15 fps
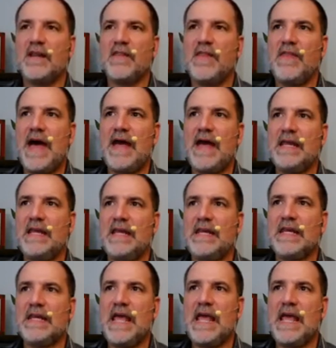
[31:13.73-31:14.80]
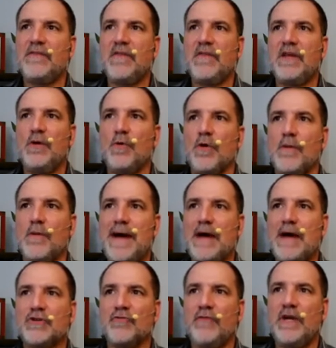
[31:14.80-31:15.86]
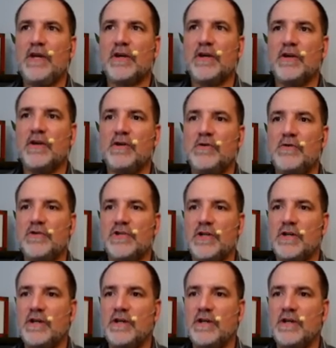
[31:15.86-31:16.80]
that indicate that you are about to read a conclusion.